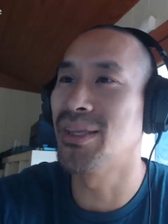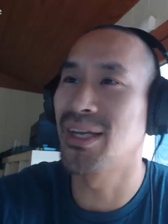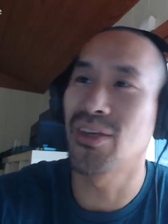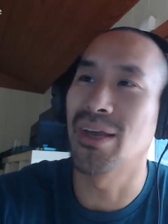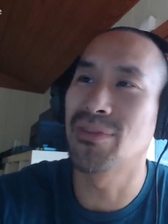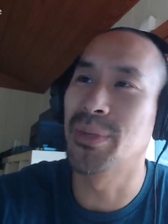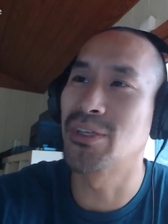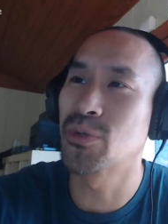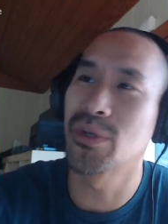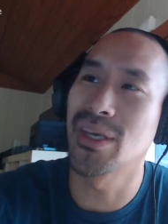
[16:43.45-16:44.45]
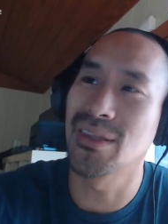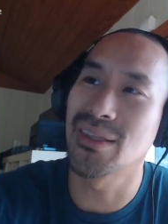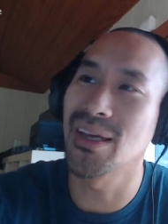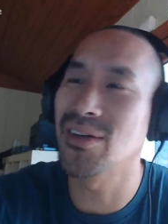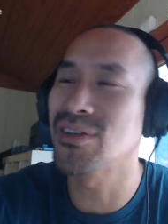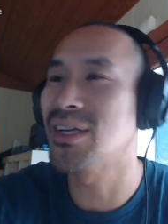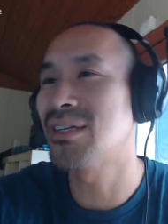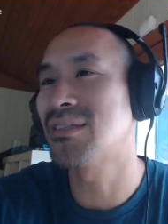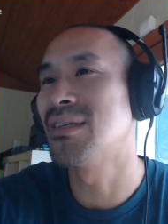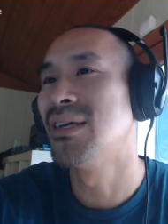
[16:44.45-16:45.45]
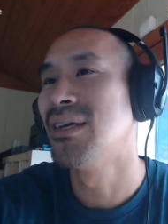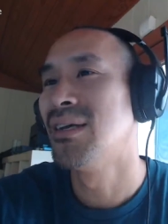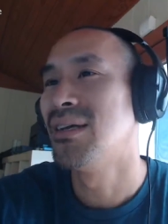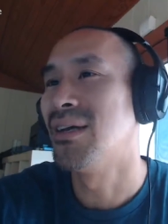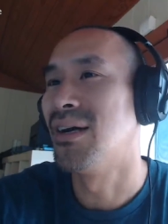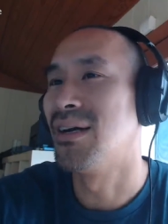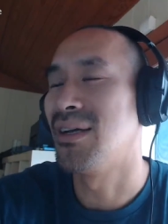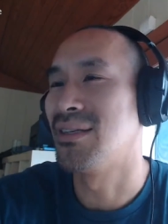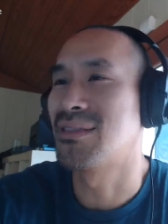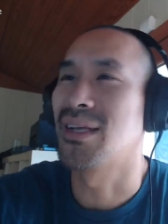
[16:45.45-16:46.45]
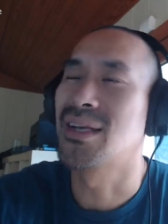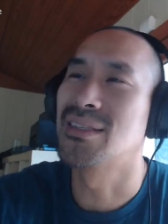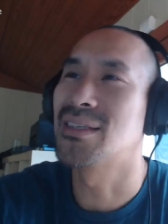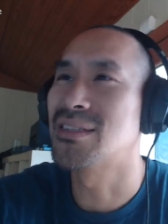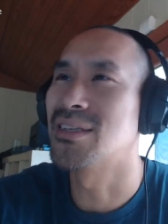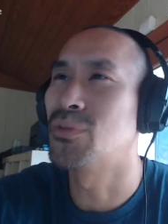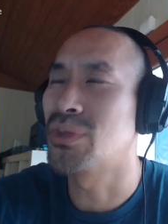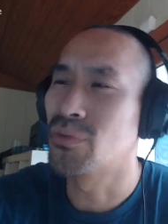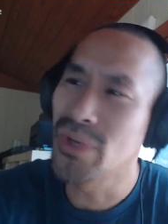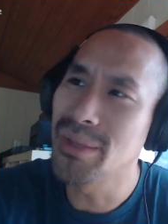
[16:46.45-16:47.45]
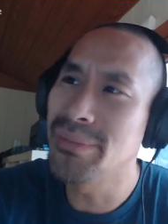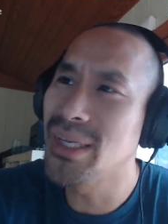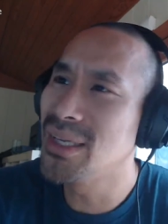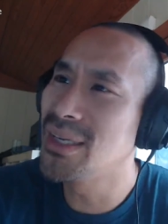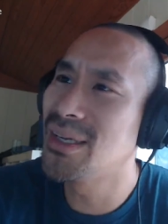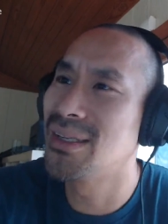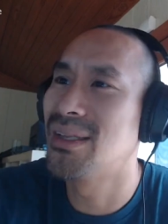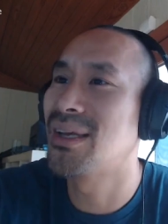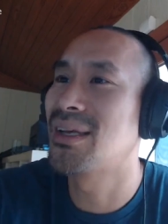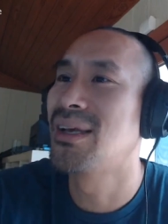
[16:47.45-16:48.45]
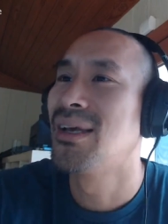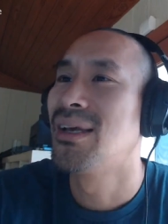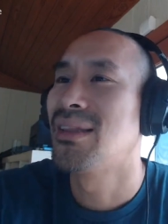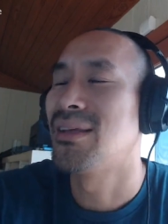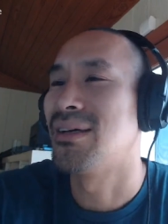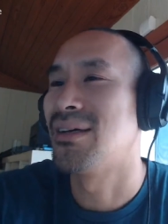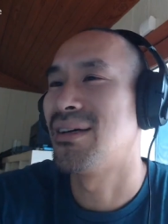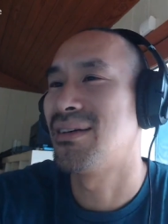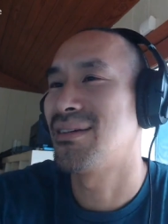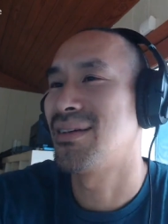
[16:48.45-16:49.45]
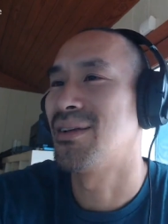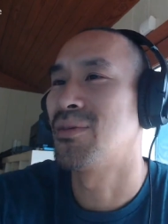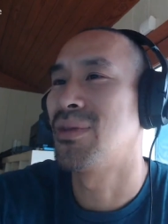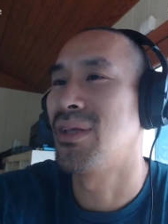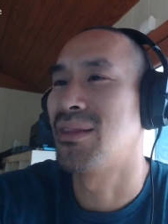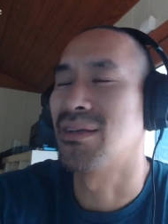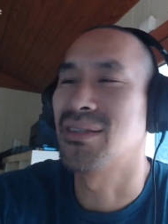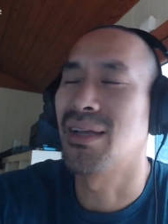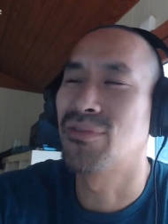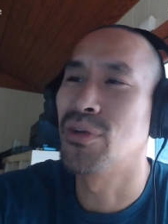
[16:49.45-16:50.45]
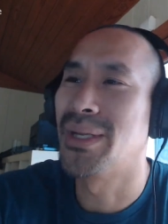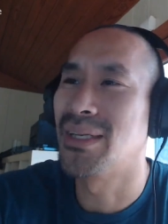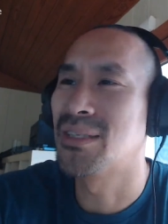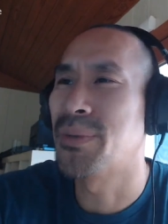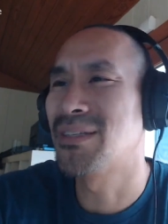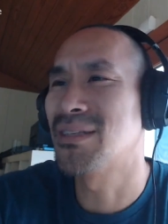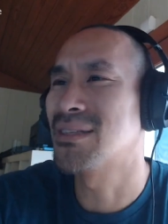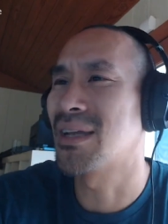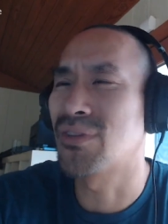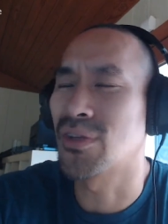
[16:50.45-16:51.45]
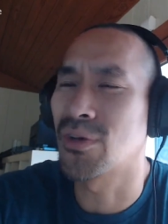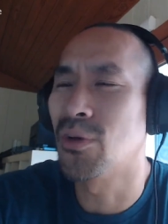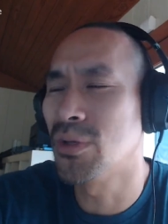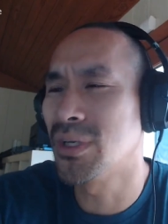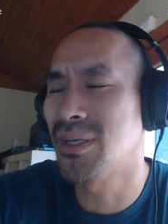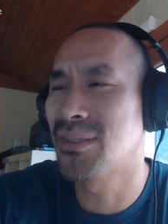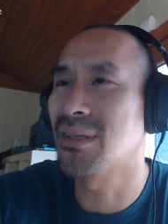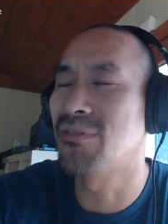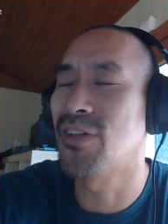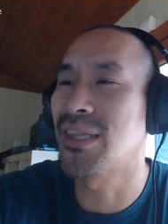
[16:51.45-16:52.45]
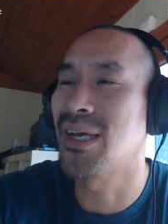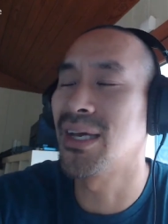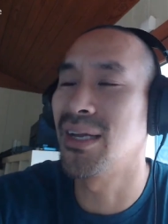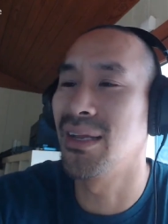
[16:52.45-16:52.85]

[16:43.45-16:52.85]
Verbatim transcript: Like you have to make sure that the title is like consistent with the README and like it doesn't have too many spaces after the colon and stuff like that.